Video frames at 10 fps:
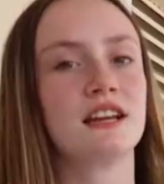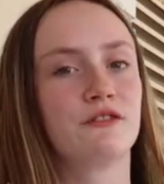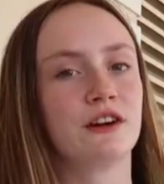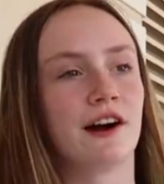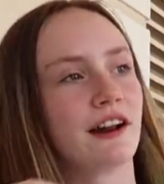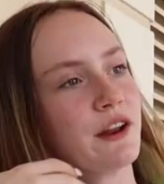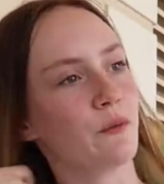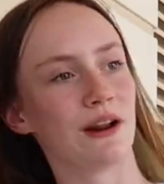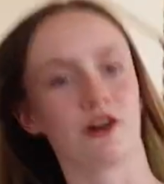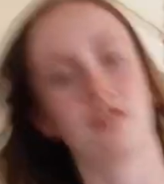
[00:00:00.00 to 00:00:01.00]
see if we got any
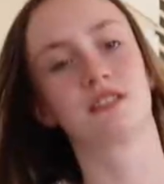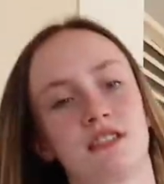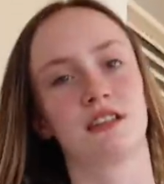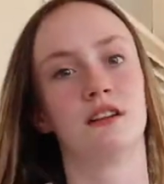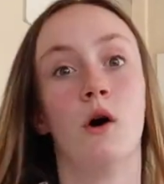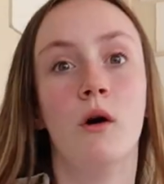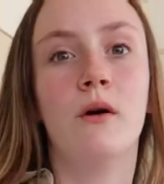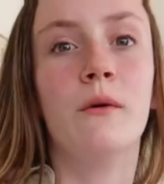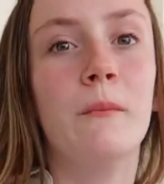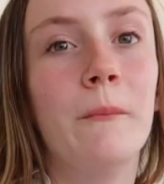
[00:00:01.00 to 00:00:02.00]
winners.
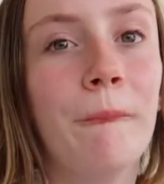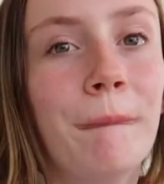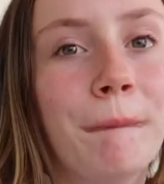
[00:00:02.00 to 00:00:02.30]
Oh